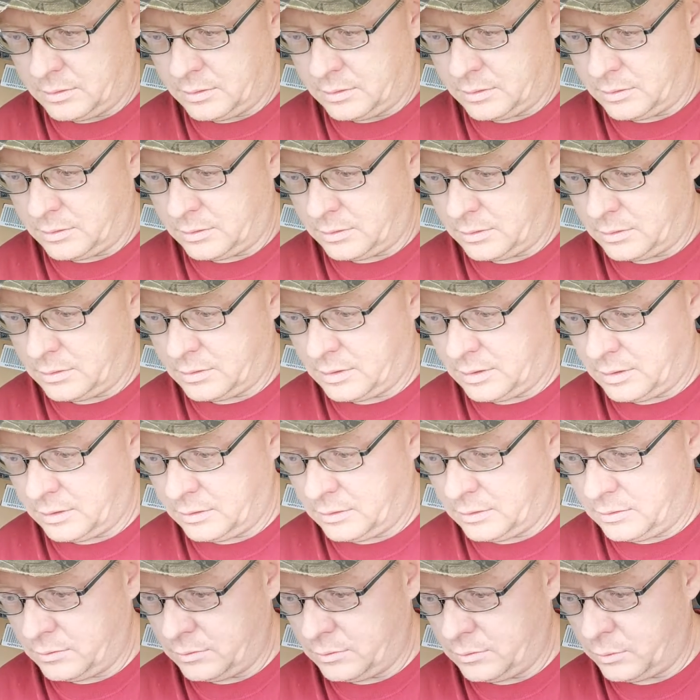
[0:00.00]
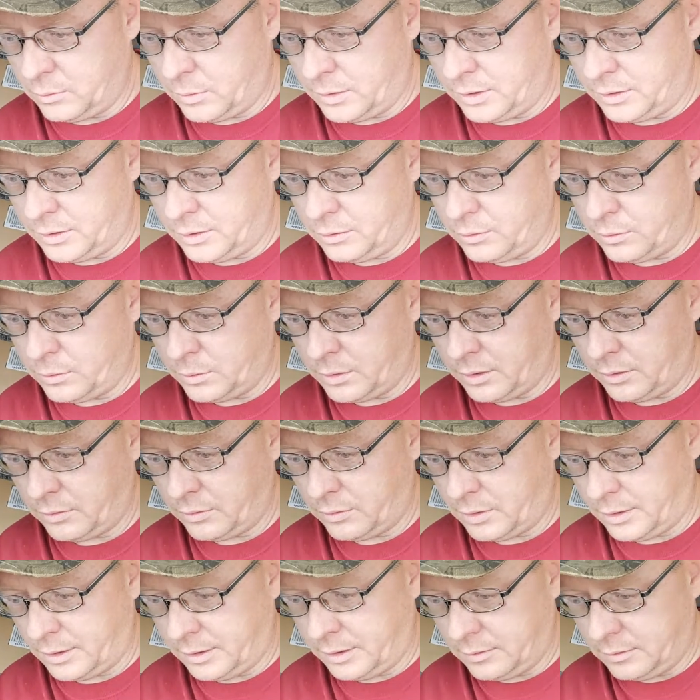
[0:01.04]
Let's see, 22,
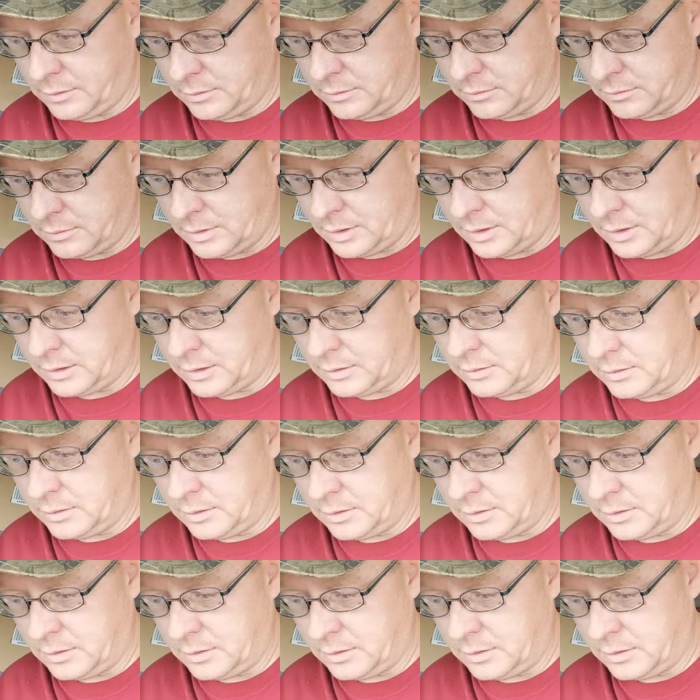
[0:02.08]
23, right?